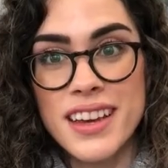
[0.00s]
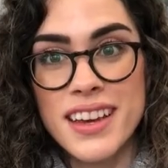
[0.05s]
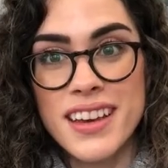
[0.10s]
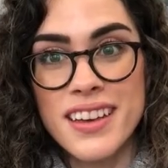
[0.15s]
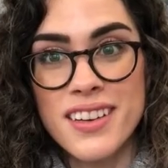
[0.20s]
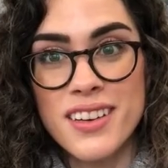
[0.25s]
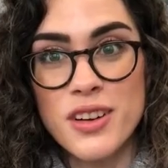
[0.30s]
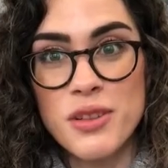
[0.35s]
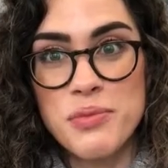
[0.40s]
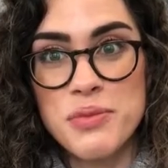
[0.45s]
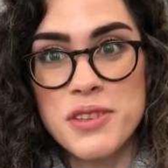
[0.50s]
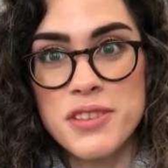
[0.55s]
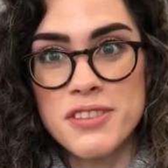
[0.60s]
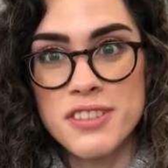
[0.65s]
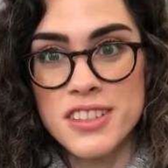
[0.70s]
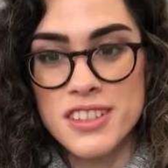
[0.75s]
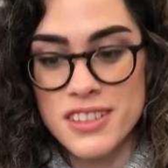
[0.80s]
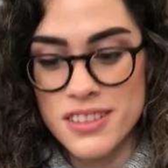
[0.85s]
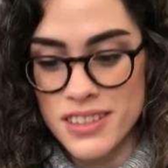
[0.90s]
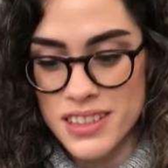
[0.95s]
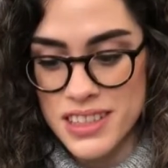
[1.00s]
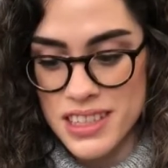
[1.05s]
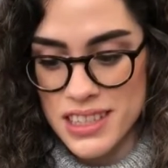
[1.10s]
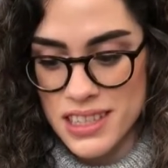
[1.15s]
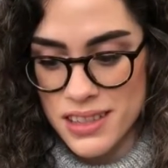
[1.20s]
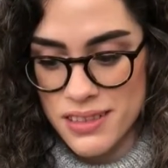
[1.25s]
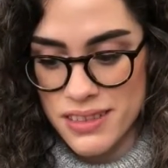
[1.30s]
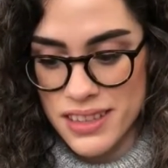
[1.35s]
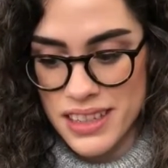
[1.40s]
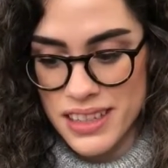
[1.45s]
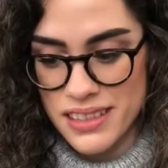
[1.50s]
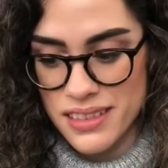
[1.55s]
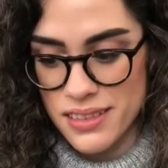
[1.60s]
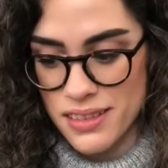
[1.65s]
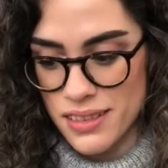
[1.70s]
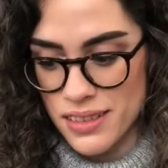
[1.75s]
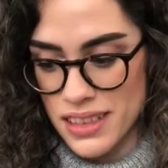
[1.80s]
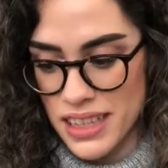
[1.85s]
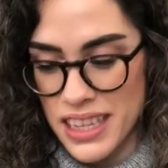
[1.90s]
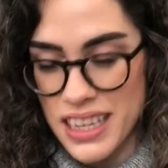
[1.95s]
I hope you enjoyed this quick
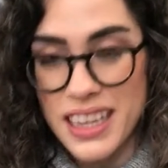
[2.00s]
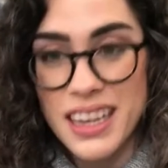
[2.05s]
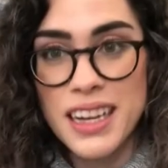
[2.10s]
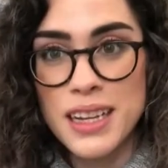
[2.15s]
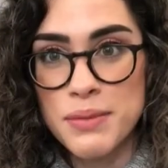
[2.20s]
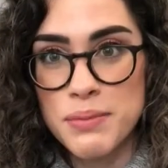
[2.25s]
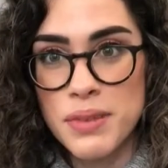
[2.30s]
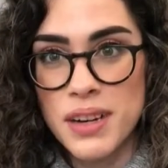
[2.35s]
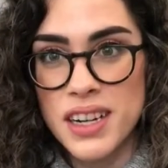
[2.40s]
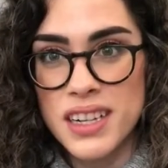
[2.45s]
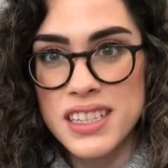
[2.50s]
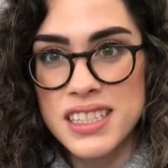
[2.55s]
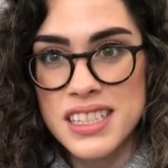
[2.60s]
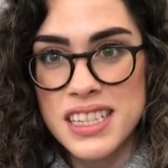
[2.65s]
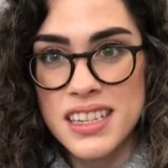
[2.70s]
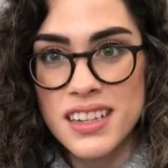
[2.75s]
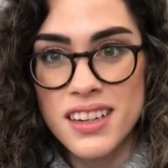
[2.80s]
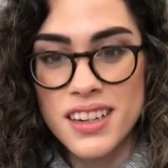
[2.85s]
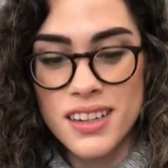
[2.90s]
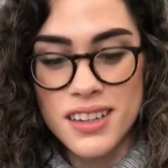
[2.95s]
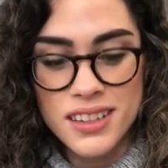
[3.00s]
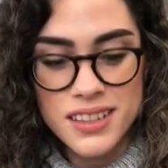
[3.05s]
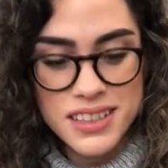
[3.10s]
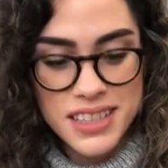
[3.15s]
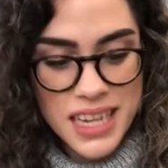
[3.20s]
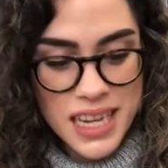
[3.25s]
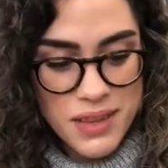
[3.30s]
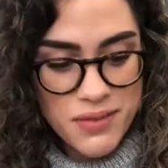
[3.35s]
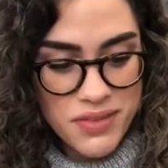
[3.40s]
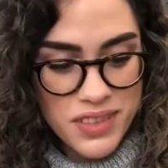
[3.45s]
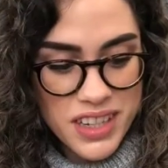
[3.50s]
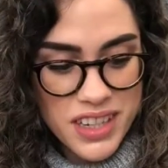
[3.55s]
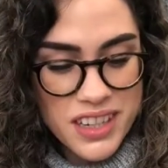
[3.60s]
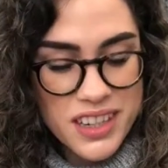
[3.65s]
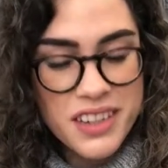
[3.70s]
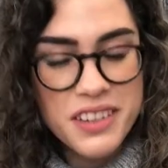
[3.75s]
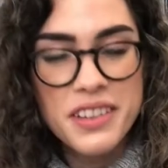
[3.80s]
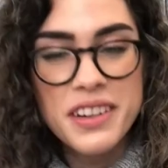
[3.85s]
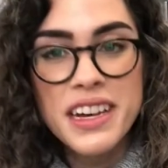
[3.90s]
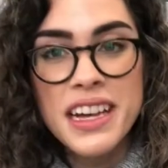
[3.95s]
little like unboxing haul type
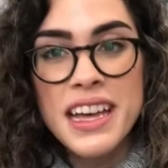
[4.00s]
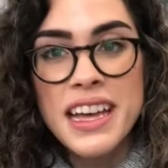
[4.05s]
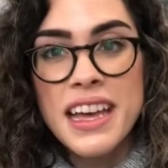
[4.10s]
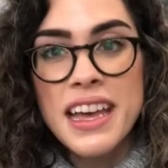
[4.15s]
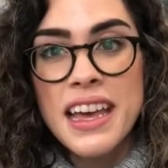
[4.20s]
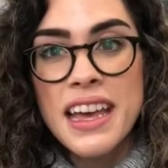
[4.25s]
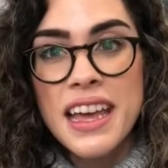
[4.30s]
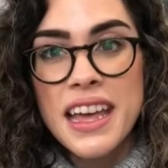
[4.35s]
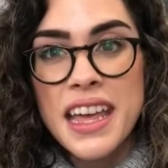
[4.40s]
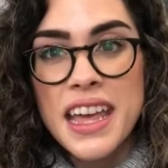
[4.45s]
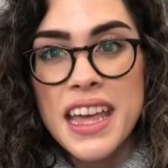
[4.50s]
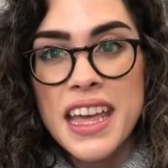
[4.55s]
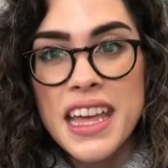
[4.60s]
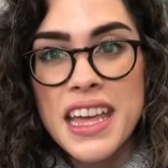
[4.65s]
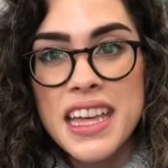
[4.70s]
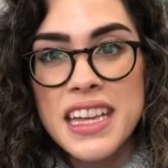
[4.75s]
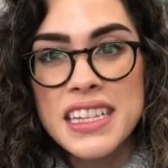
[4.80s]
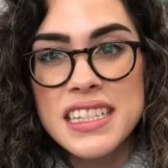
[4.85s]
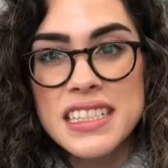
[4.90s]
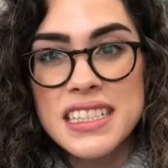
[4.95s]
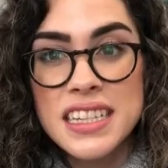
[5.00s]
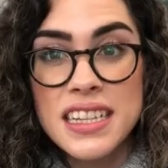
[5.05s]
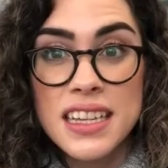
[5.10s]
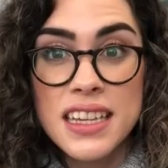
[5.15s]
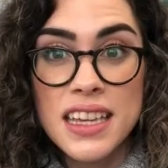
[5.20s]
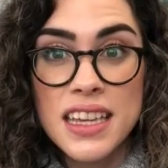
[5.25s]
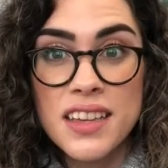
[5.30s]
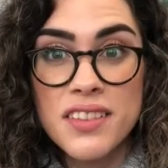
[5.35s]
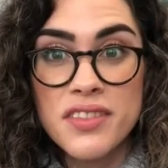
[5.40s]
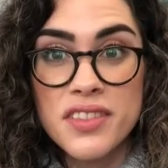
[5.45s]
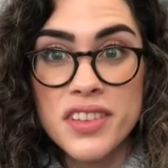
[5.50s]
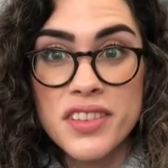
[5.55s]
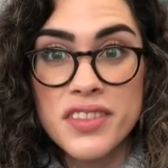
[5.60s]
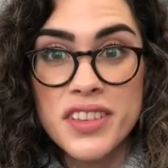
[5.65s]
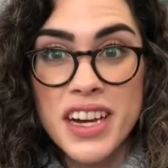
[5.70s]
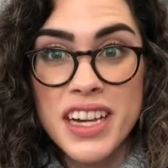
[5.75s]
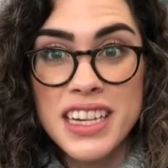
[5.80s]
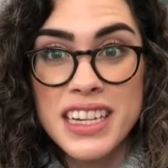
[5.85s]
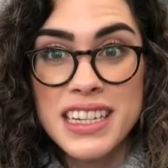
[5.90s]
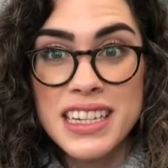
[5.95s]
video. And if you've
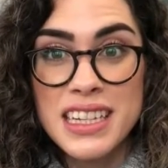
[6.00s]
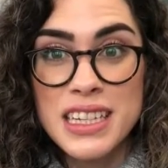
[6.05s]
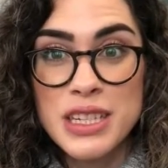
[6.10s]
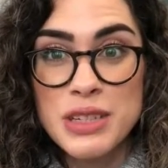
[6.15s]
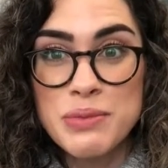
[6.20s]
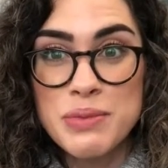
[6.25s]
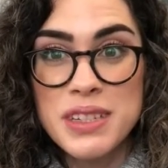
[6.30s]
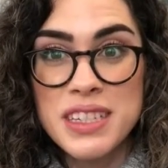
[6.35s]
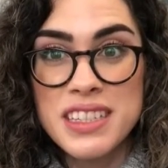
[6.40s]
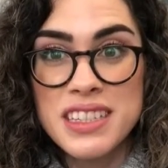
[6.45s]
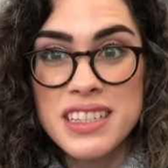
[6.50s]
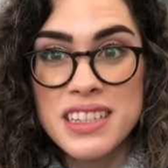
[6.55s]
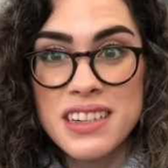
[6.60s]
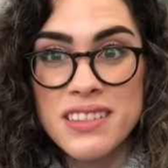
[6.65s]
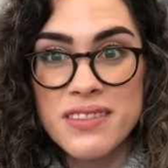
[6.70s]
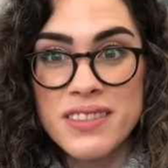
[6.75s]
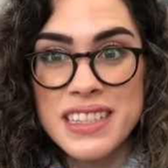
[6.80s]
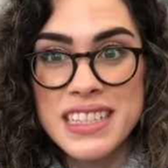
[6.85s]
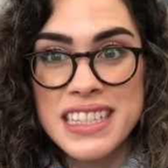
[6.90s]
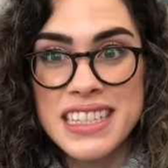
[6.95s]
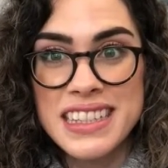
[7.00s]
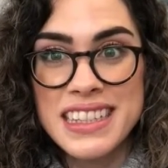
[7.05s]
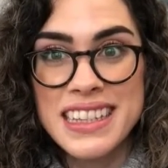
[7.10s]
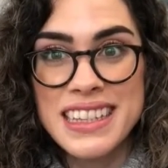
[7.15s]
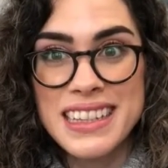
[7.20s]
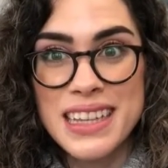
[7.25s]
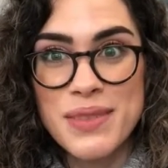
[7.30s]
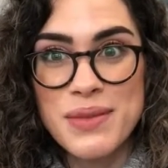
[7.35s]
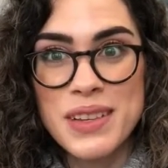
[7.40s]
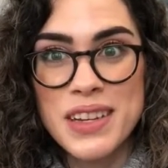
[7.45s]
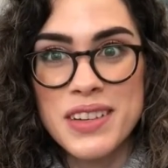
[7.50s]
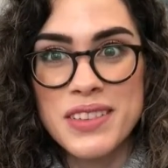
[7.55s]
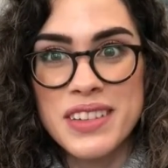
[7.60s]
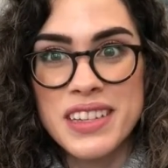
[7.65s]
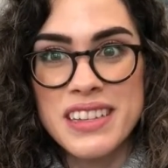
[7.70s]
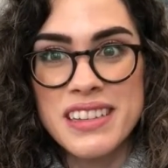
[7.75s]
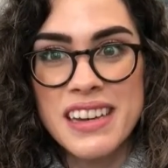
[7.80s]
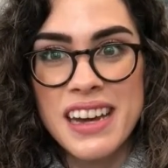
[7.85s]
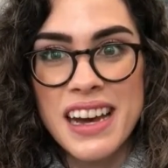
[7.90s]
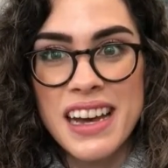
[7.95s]
gotten any new books recently, let me know
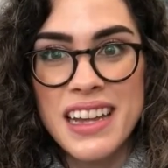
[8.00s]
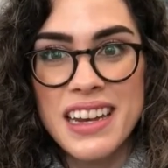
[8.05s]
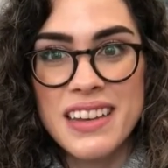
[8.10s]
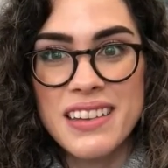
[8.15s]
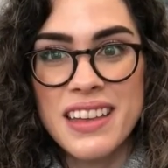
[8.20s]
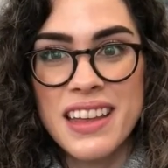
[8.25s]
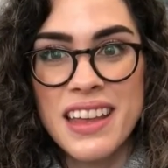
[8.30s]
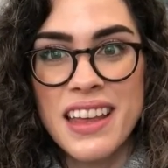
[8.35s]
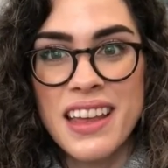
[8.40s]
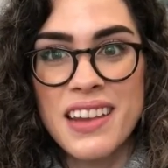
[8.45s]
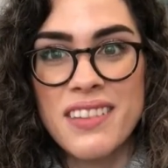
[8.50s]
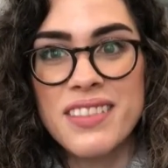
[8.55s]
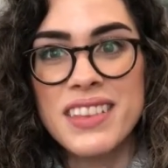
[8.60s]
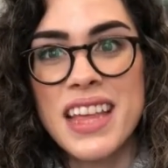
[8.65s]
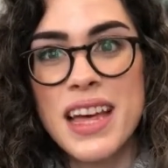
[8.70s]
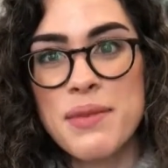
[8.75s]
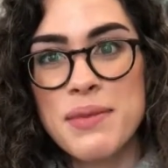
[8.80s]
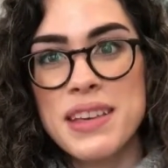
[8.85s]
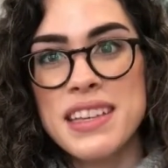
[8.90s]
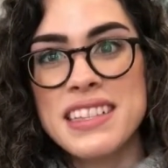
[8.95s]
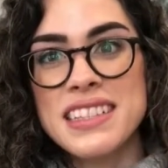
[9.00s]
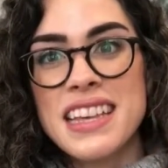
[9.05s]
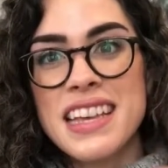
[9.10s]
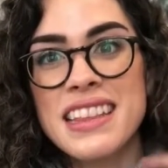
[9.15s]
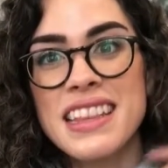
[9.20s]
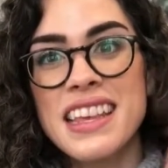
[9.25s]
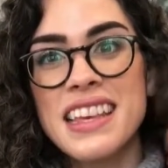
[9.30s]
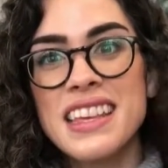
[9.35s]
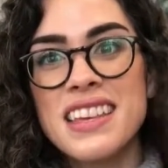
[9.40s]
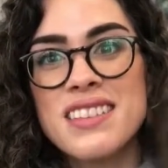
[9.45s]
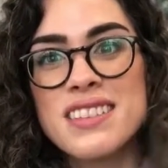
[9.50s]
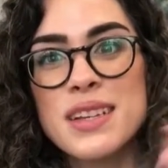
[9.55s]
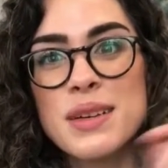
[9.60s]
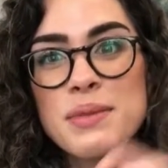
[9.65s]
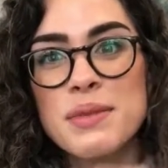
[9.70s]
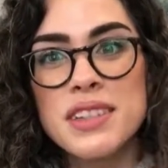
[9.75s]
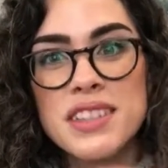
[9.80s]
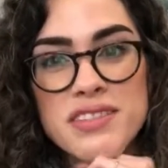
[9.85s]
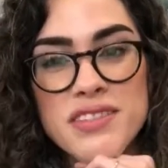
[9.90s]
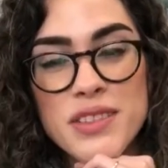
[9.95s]
what you got. And with that being said, thank you
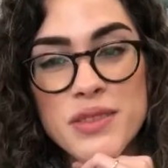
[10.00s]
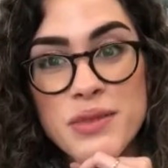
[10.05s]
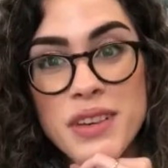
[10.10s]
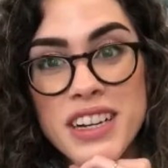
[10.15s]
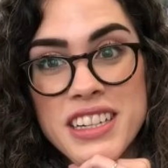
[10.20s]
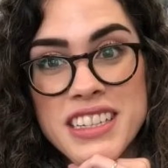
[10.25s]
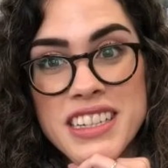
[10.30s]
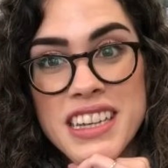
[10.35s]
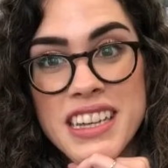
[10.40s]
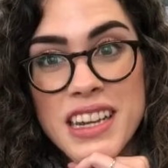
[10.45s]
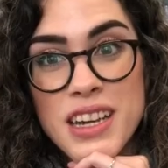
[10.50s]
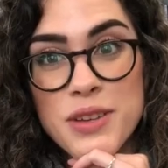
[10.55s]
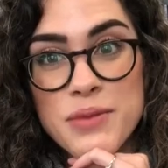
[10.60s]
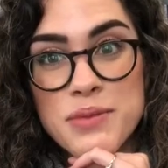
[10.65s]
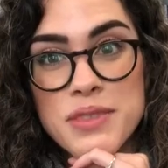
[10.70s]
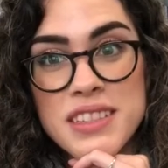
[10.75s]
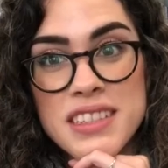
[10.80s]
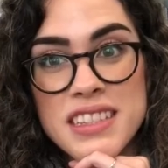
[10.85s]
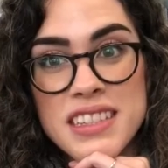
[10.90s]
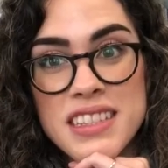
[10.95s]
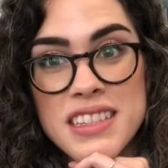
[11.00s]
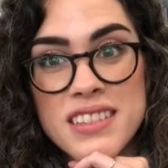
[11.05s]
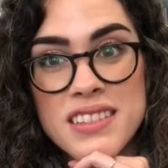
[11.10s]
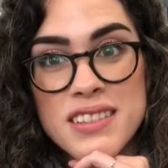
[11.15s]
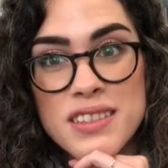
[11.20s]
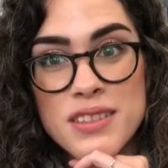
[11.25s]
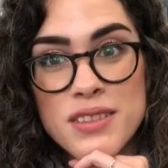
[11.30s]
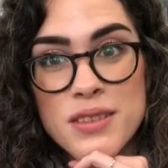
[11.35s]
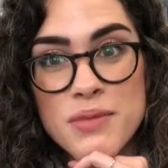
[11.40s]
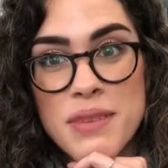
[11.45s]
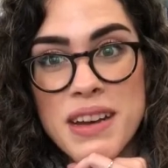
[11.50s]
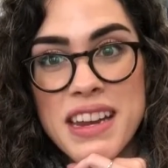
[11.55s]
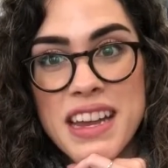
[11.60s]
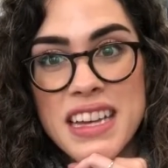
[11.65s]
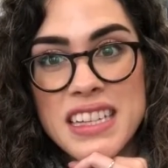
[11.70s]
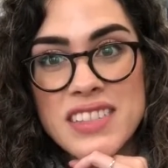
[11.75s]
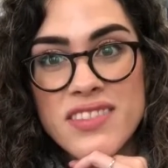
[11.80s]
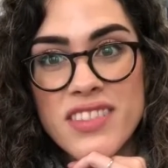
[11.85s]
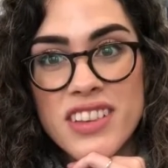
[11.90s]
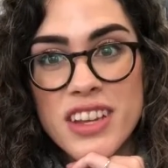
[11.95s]
so much for watching, and I hope to see you soon in my
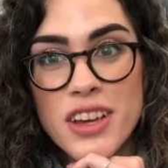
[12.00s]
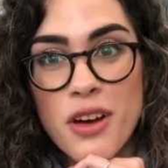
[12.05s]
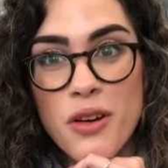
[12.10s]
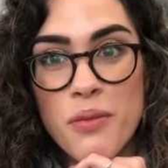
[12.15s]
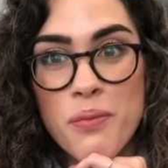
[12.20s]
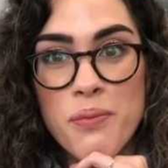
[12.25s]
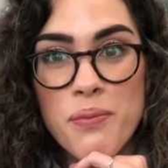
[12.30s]
next video.